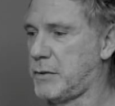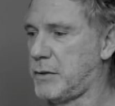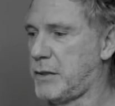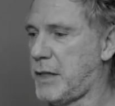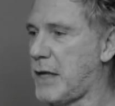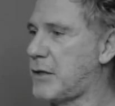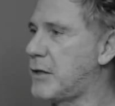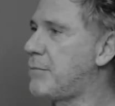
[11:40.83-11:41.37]

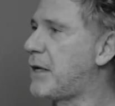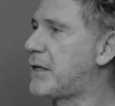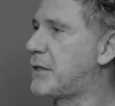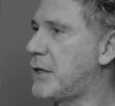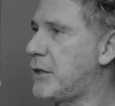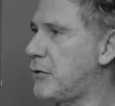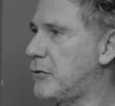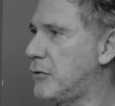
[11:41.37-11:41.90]
take the
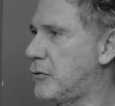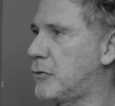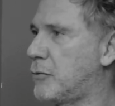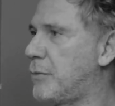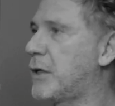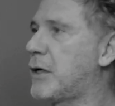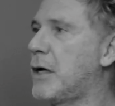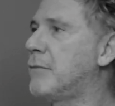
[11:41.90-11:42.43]
material to
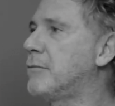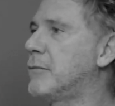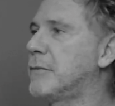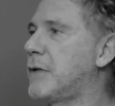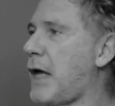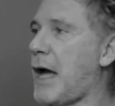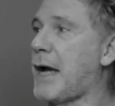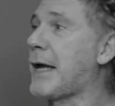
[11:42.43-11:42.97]
become
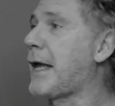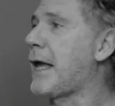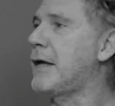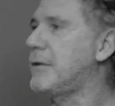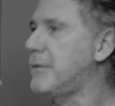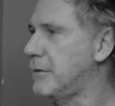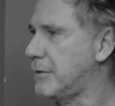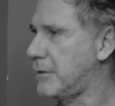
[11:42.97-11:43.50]

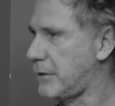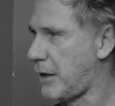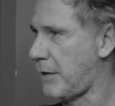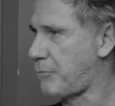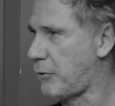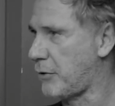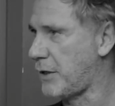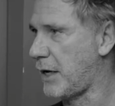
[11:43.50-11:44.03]
again a
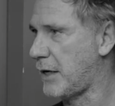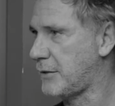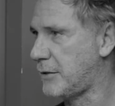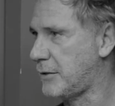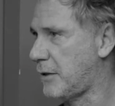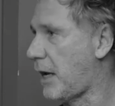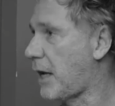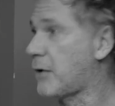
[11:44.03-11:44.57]

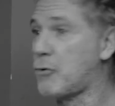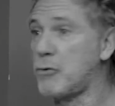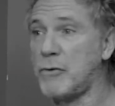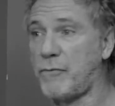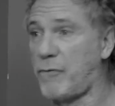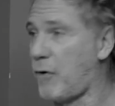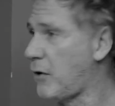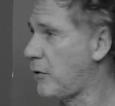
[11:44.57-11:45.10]
polyester. I could
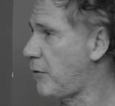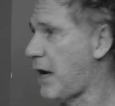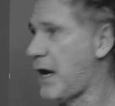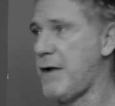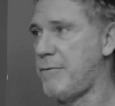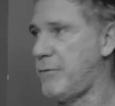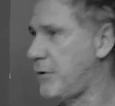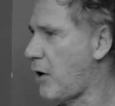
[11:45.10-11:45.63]
follow
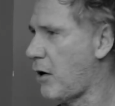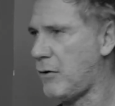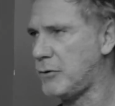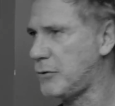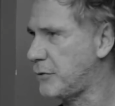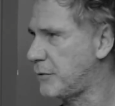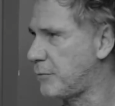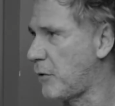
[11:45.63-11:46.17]
all
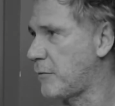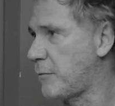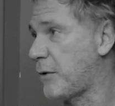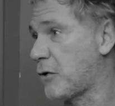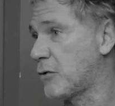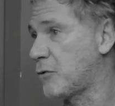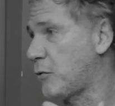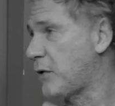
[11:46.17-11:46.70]
those models
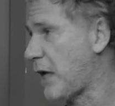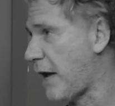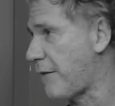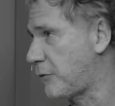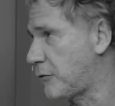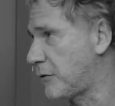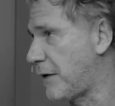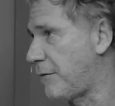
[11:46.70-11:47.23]
because we have
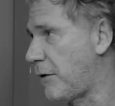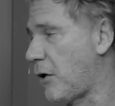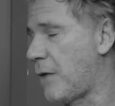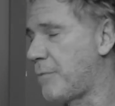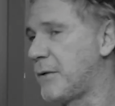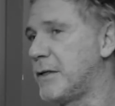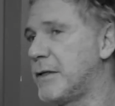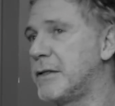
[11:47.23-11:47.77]
to
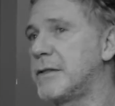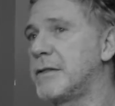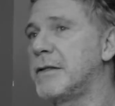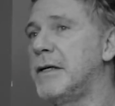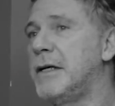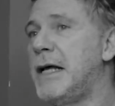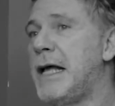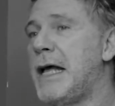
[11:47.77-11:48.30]
develop it.
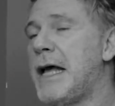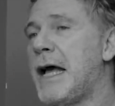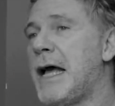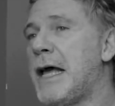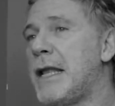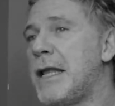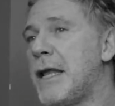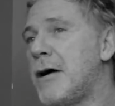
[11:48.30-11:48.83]

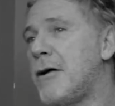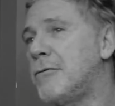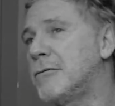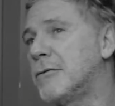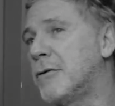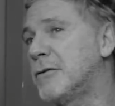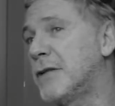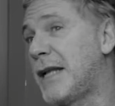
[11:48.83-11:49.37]
And
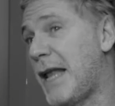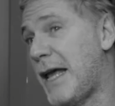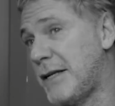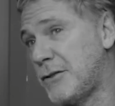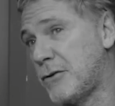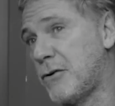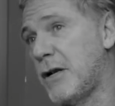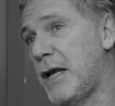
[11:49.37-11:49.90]
now on the
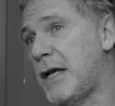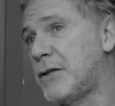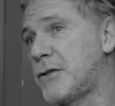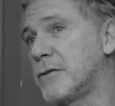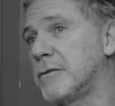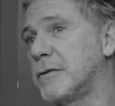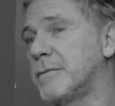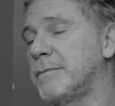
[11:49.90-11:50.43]
last
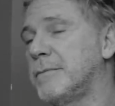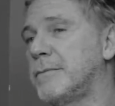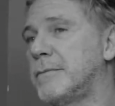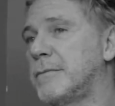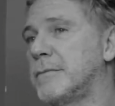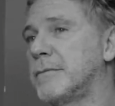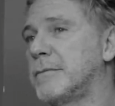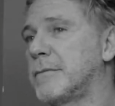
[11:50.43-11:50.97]
collection,
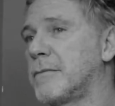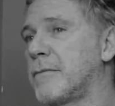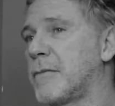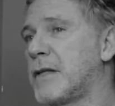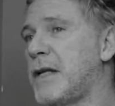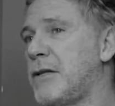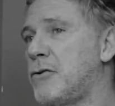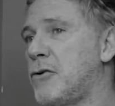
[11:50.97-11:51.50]

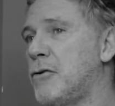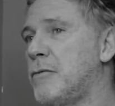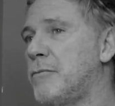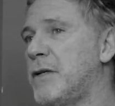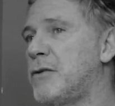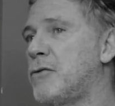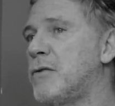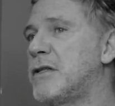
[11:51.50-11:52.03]
they told
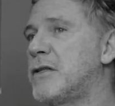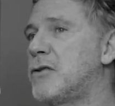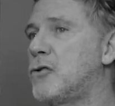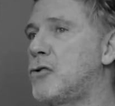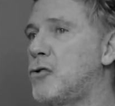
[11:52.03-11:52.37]
me it was